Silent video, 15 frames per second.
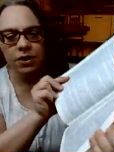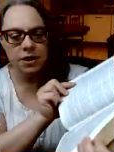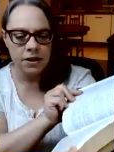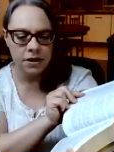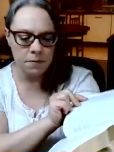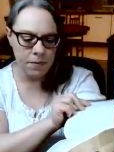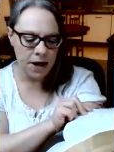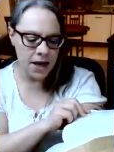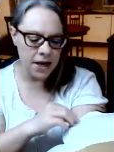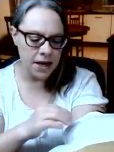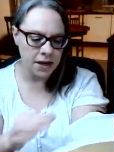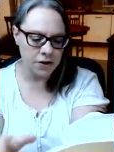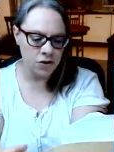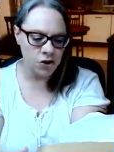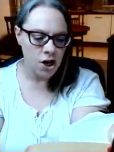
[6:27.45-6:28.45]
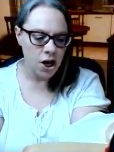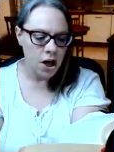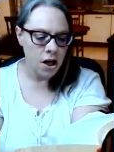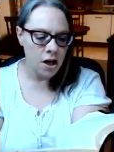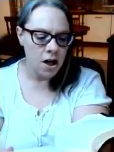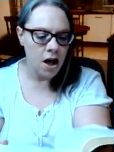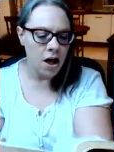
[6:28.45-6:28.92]
the page
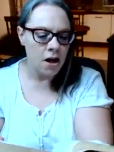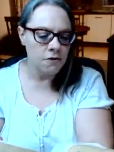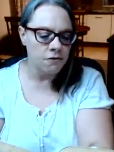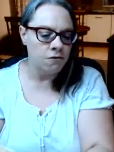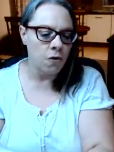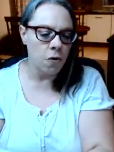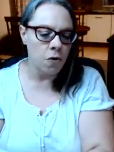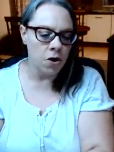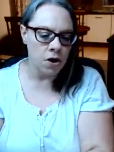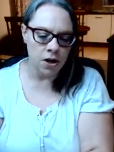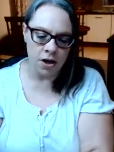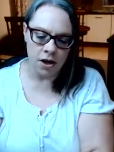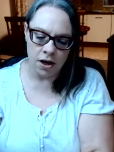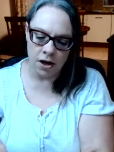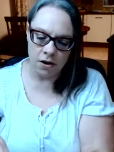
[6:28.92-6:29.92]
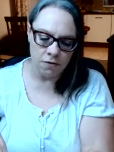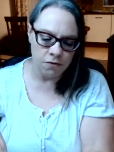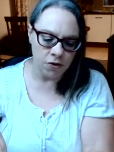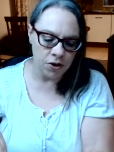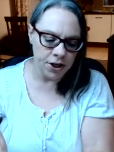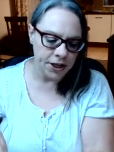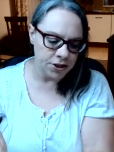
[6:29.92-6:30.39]
uh, for
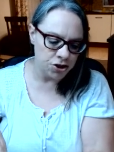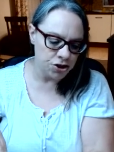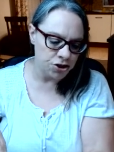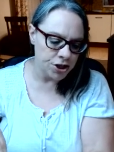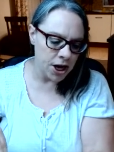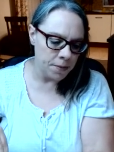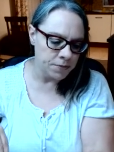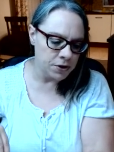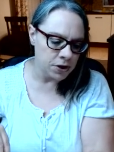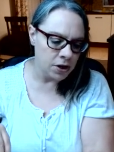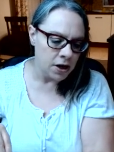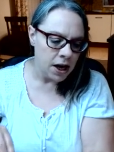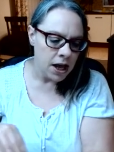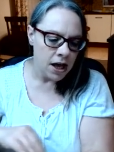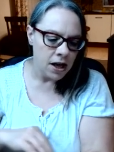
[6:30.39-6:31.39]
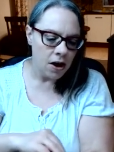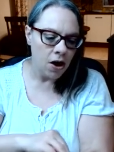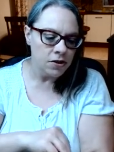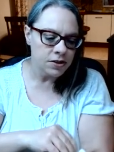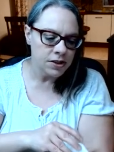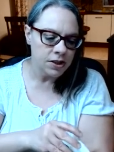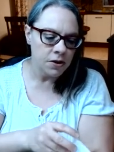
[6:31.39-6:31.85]
for each chapter.
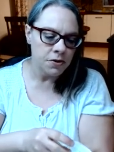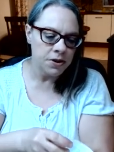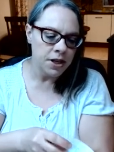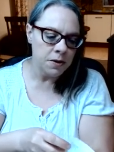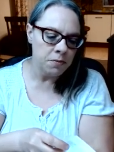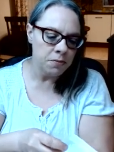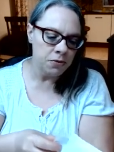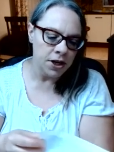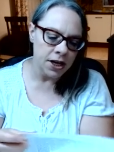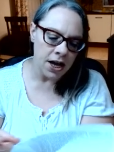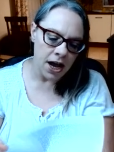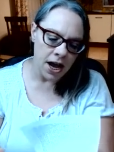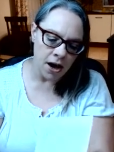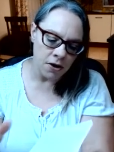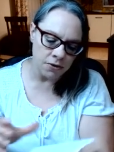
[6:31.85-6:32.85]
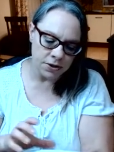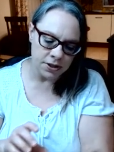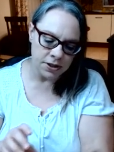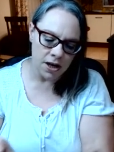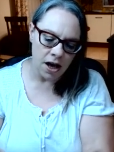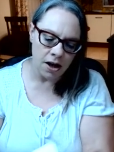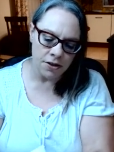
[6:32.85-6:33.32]
Also, they bring
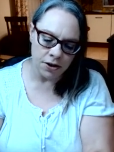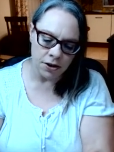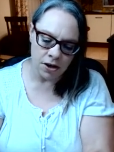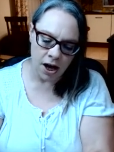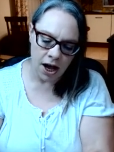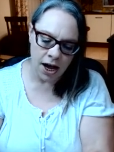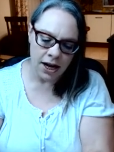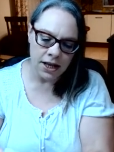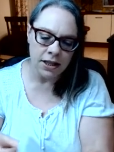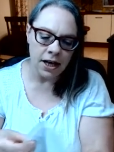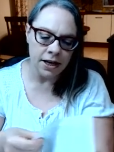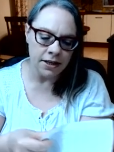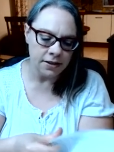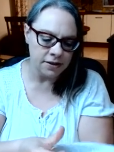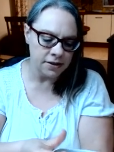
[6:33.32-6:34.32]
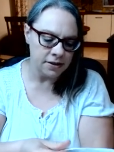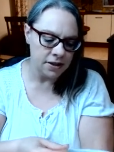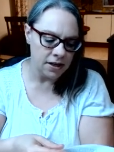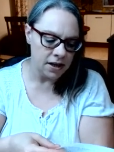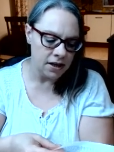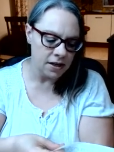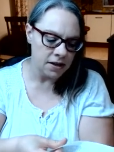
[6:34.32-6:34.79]
out other highlights
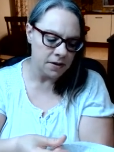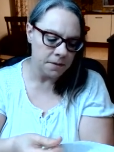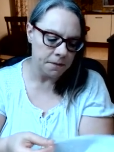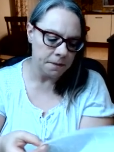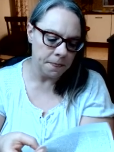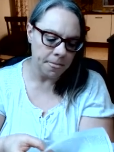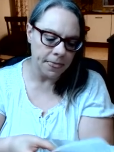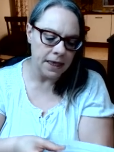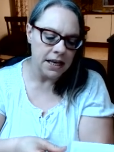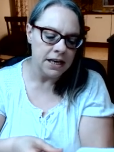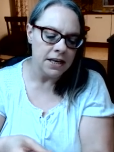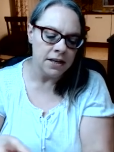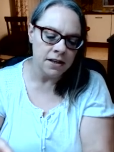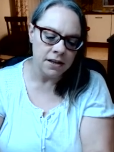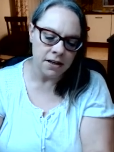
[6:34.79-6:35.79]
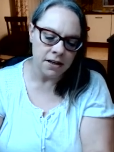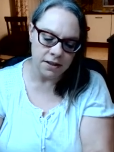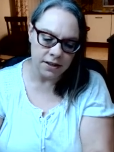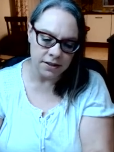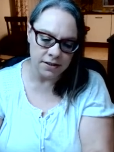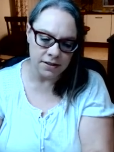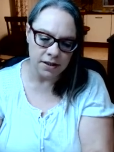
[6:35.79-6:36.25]
in
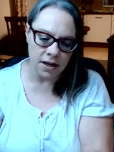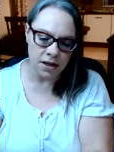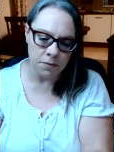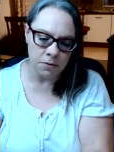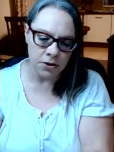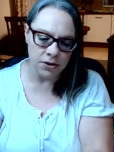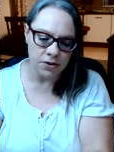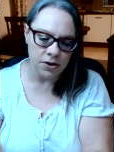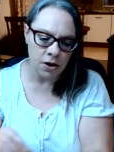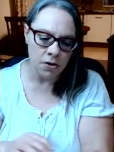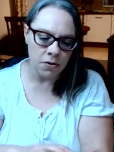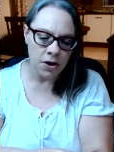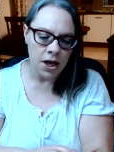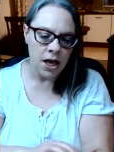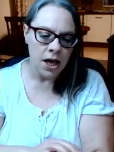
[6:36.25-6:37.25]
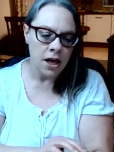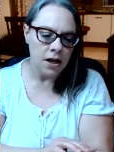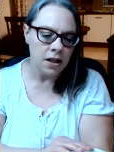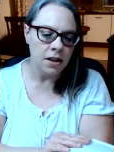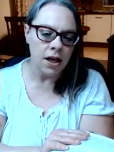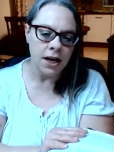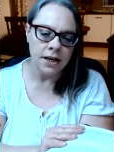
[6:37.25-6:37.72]
this study book. So
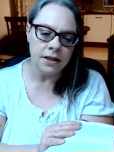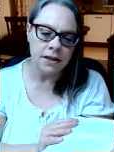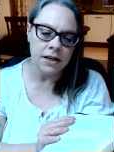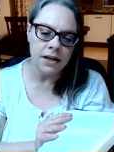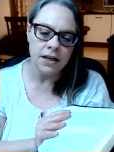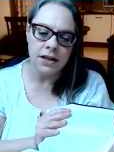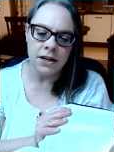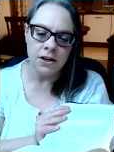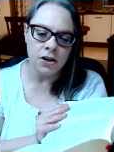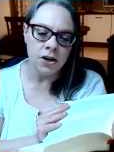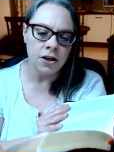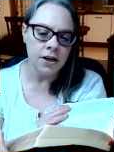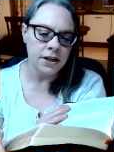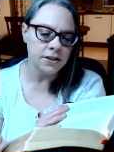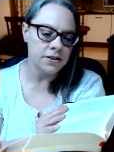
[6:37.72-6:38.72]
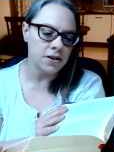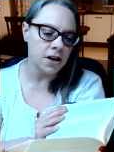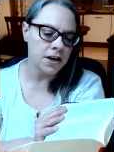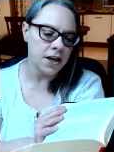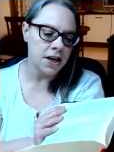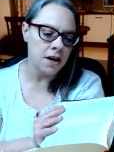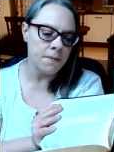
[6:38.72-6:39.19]
like here, it's
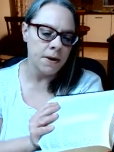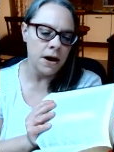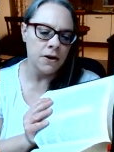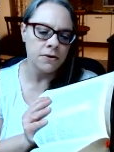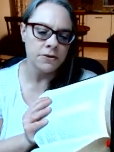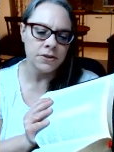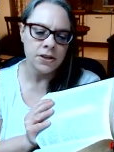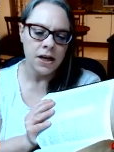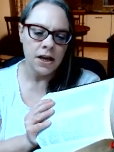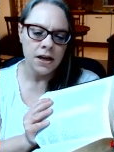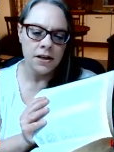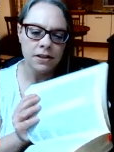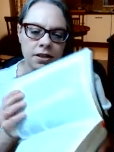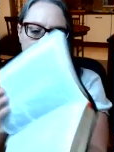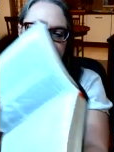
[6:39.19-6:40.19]
talking about the